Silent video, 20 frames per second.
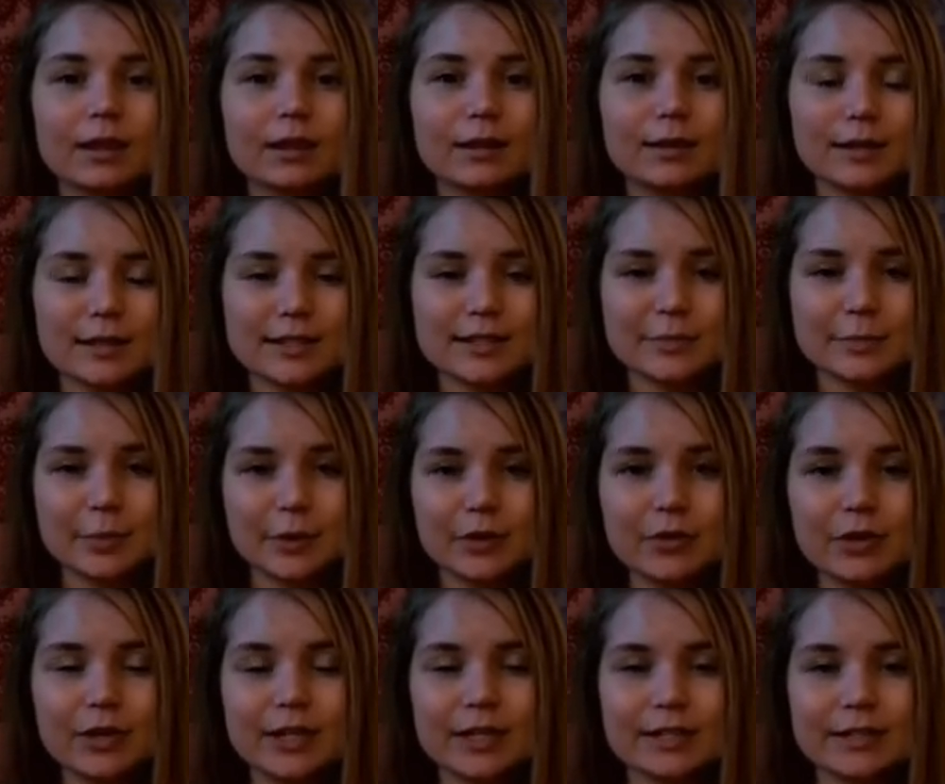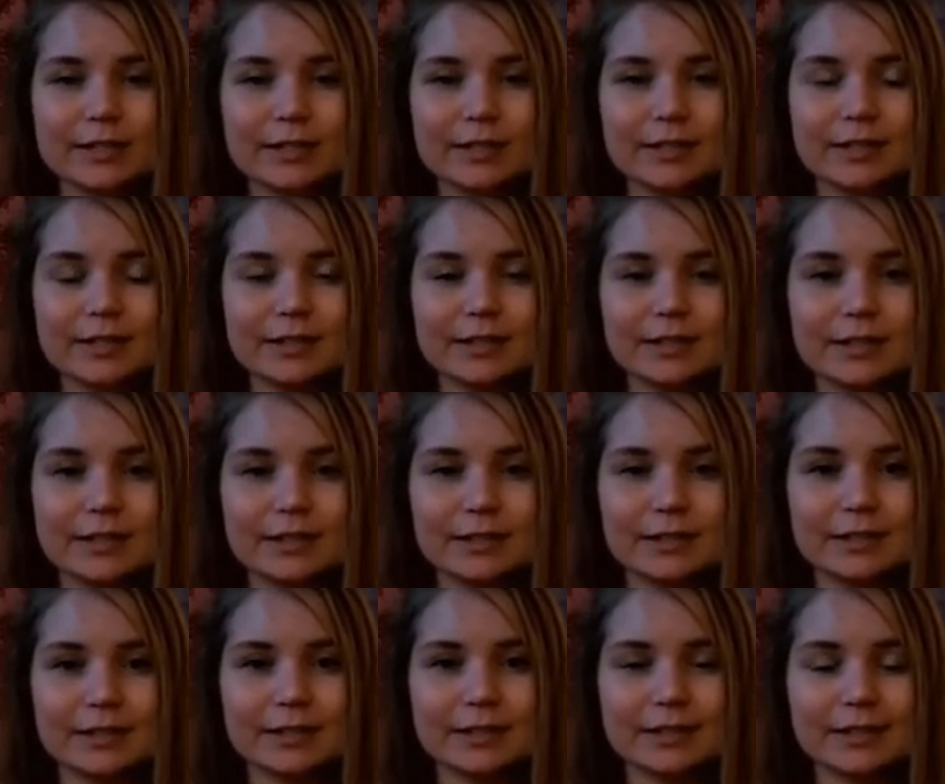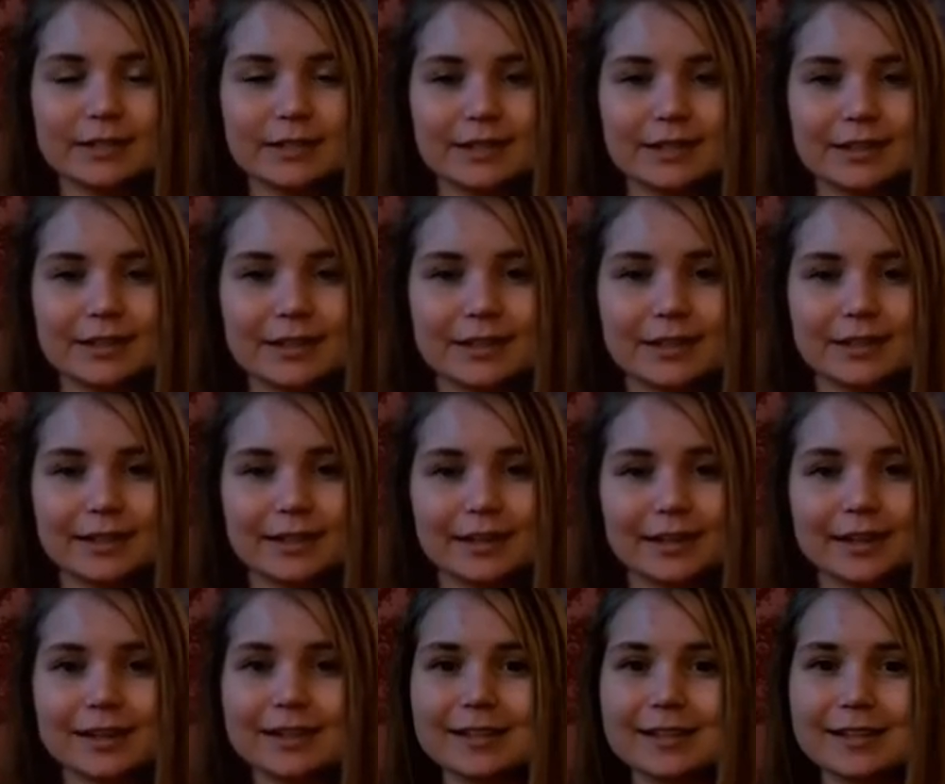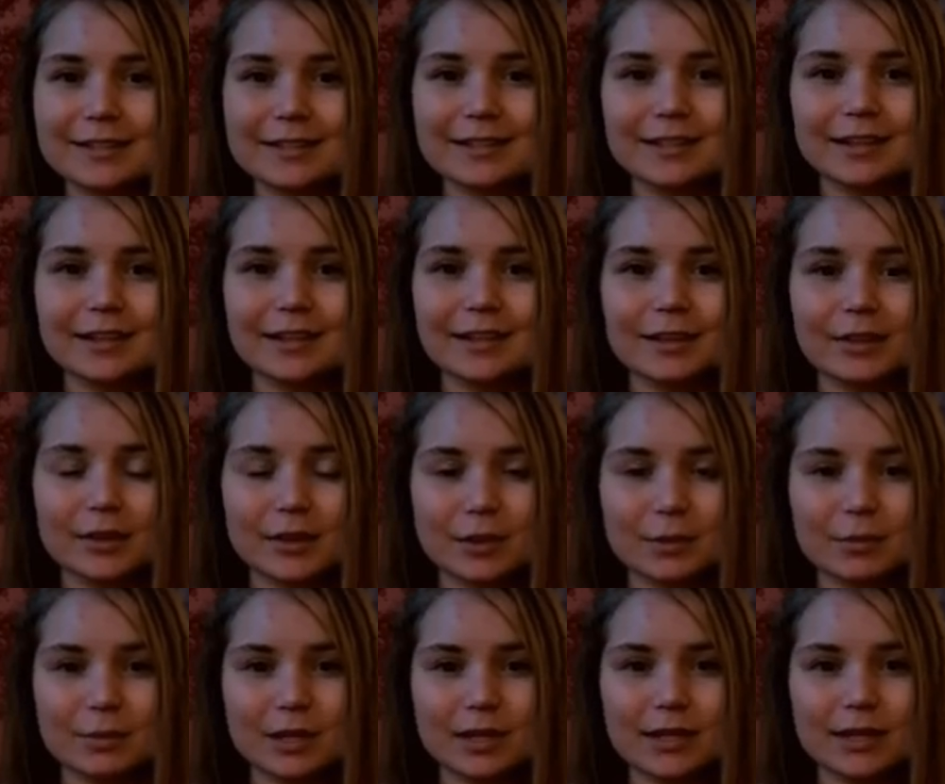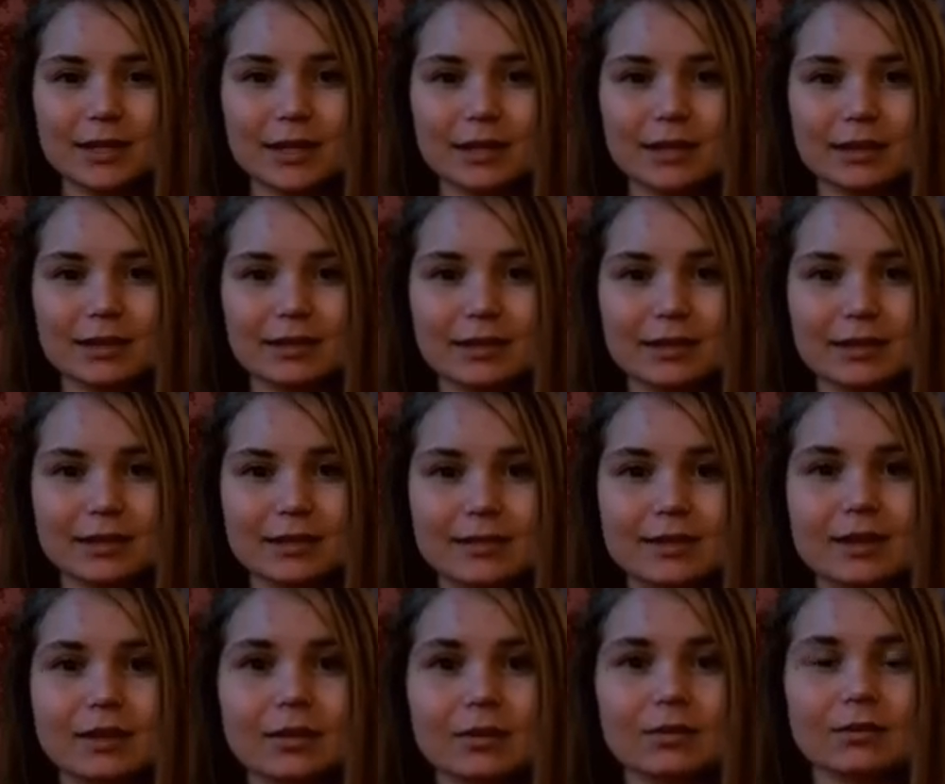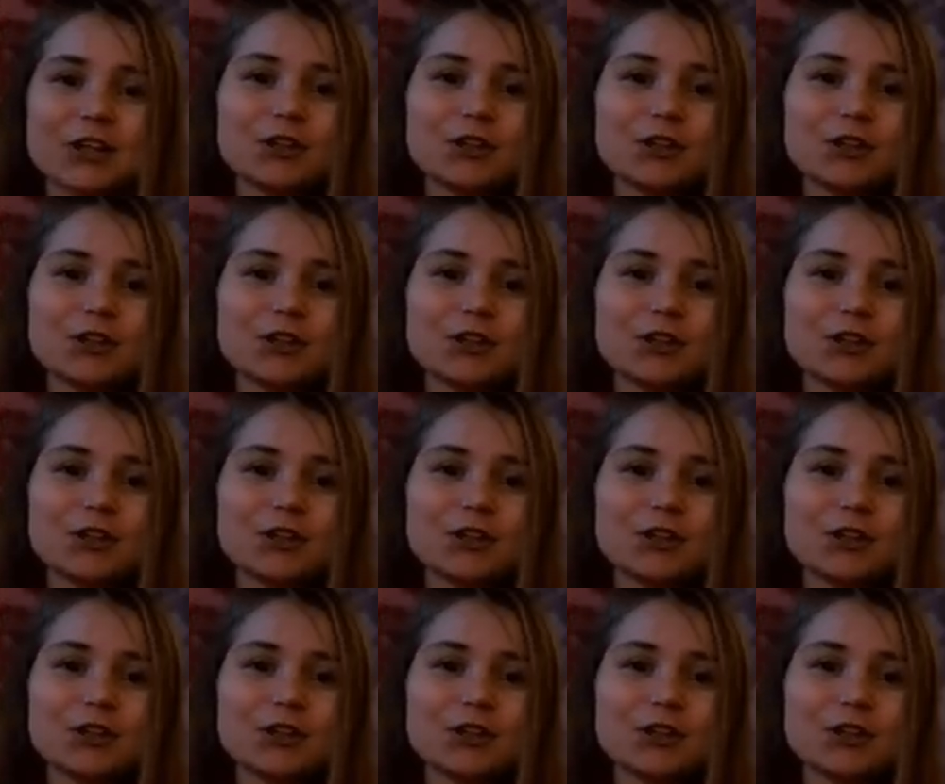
The experience is the meaning itself.